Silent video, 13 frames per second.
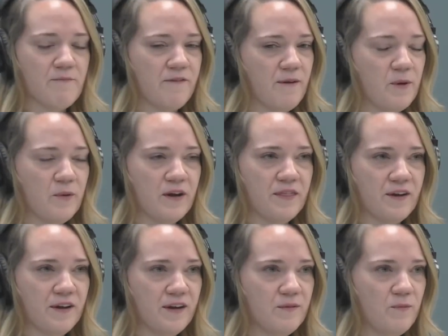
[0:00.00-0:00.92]
February
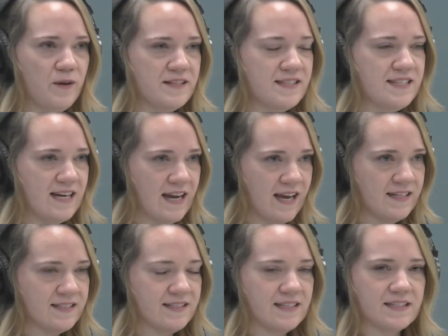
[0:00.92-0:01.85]
3rd, Wednesday
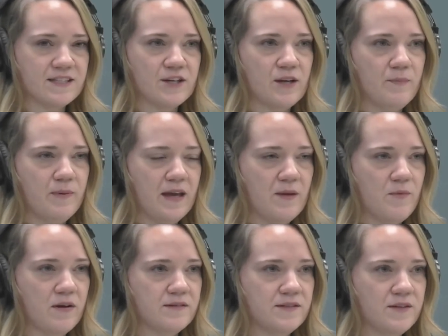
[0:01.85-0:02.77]
night, 6:30 p.m.
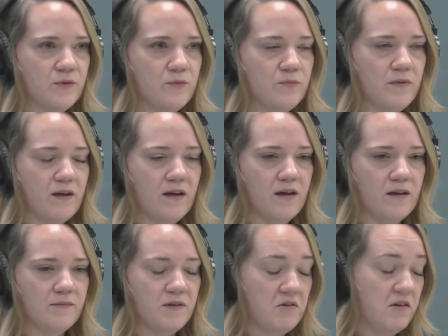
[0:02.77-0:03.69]
on Zoom.
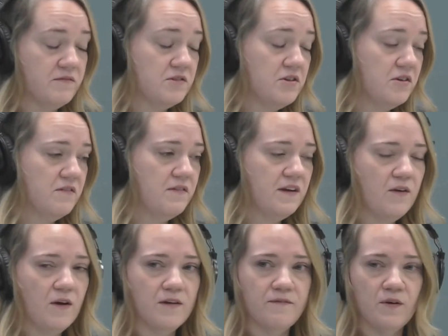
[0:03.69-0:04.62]
You don't have to turn your
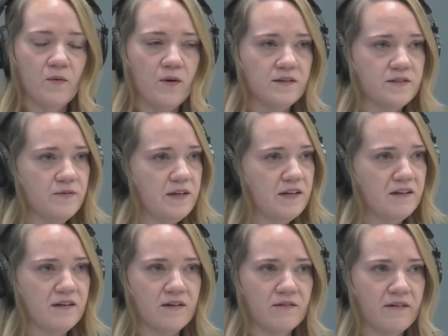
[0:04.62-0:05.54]
video on if you don't want to. Eat your
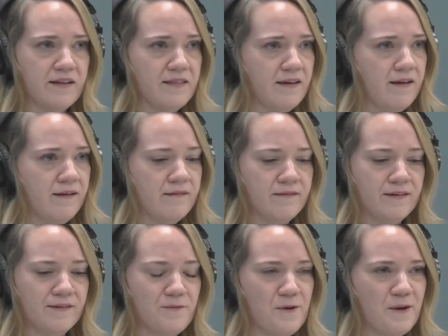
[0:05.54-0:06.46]
dinner right there, and
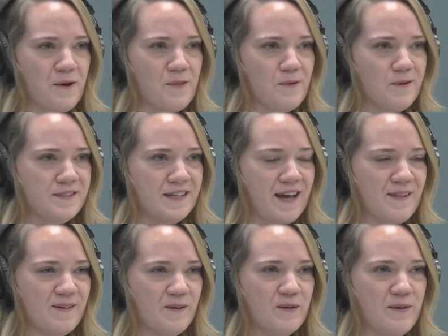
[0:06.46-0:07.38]
we'll go through it
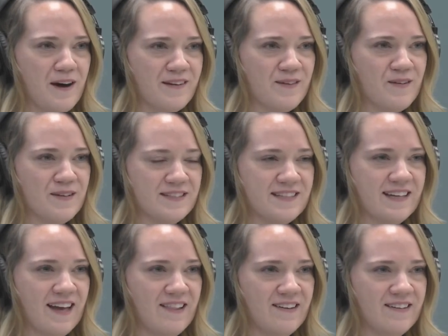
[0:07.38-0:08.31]
together. We'll walk through this
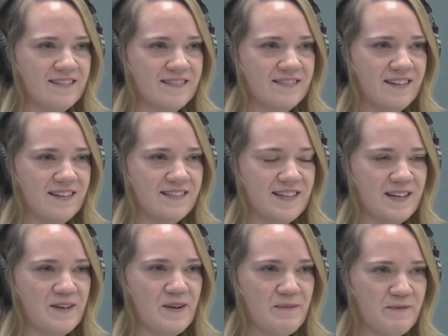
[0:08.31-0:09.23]
together and
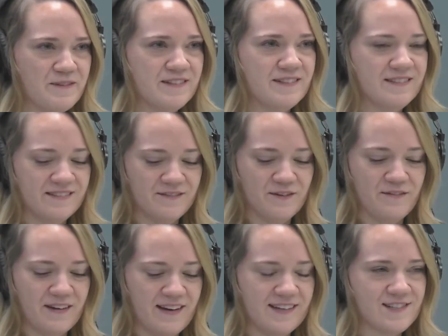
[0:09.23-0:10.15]
set you up for
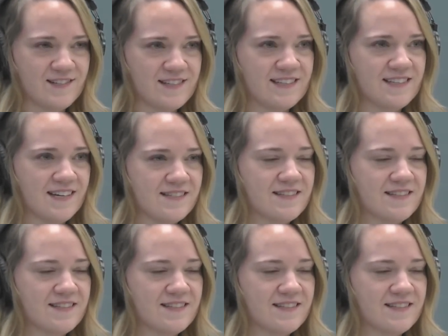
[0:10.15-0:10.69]
financial success.